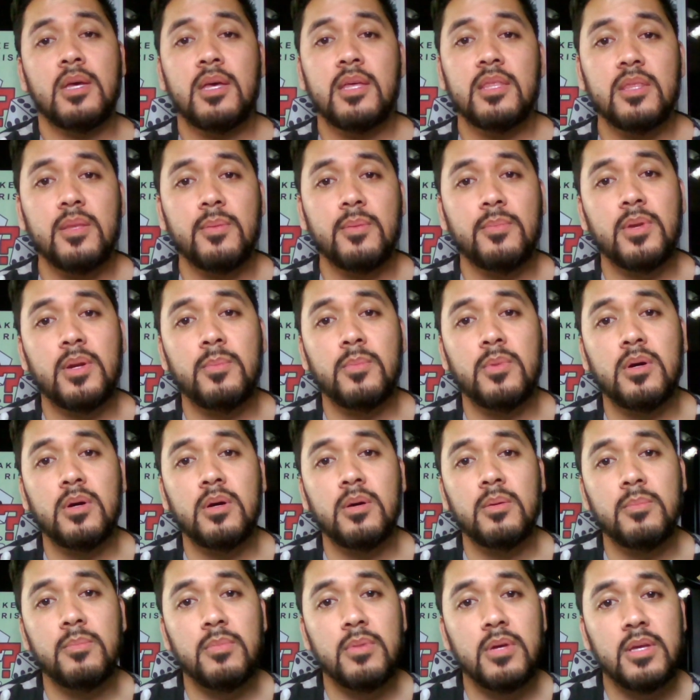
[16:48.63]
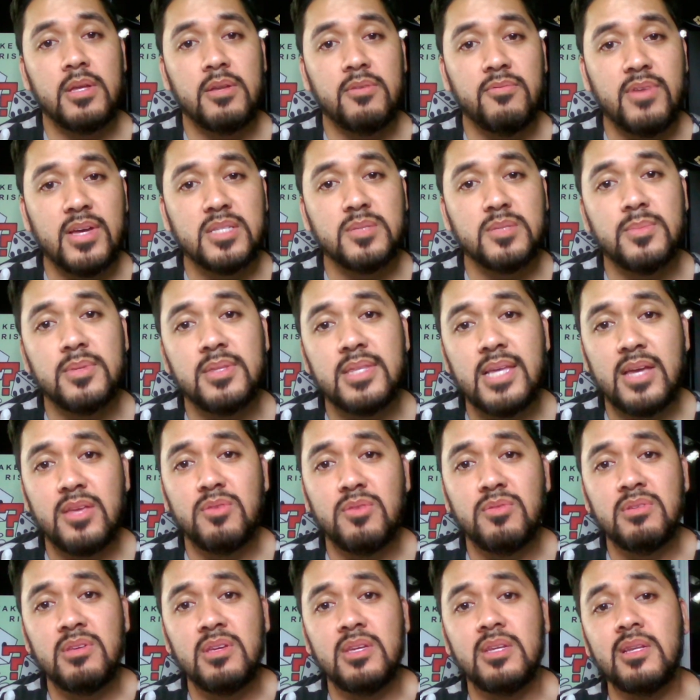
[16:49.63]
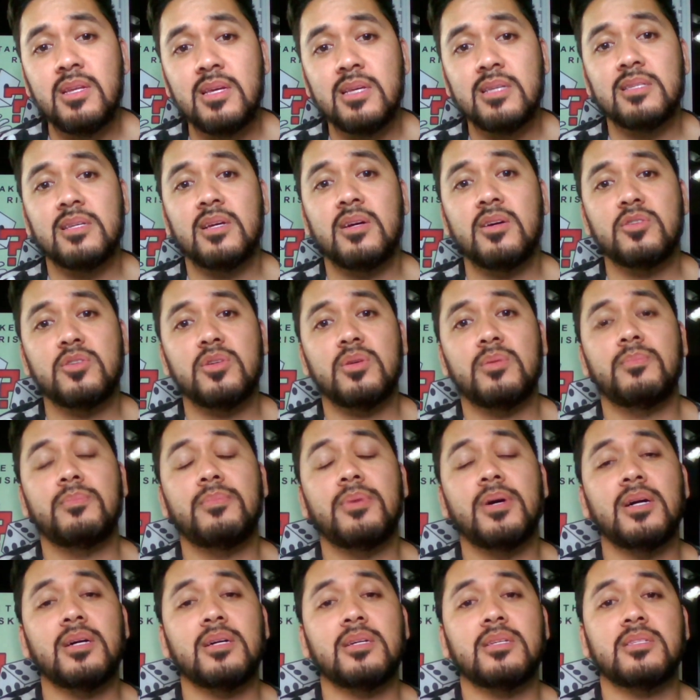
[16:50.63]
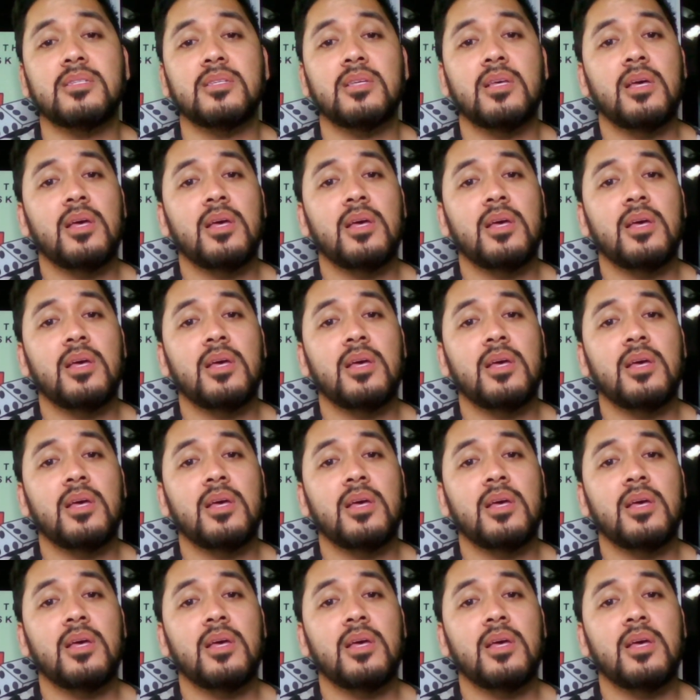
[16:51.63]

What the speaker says: The minimum investment that you need is $100.